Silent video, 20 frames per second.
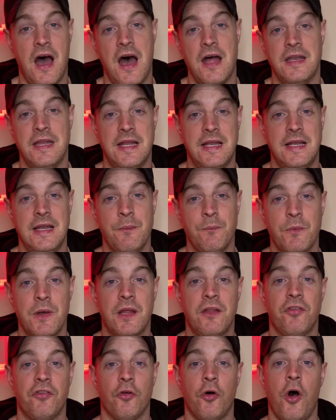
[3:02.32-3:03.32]
on in
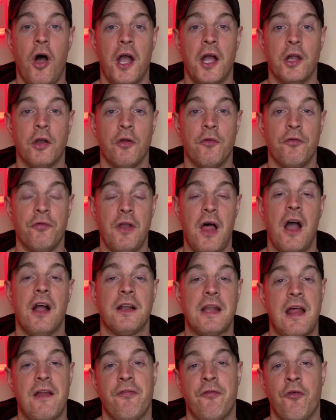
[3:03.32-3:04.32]
Limerick, so I'm gonna
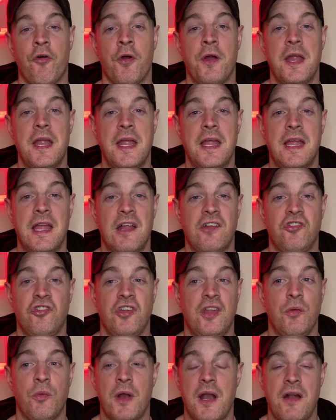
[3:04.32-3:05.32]
vlog that for you,
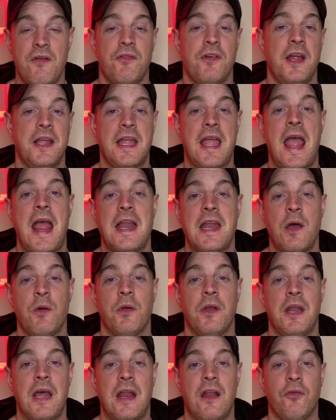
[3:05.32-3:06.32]
get you whatever I can
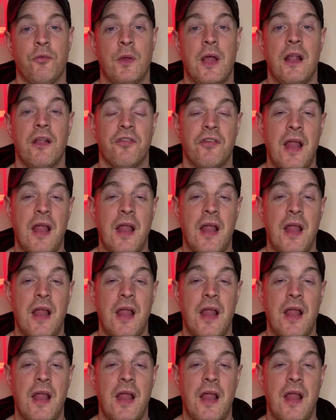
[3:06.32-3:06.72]
out of that as well.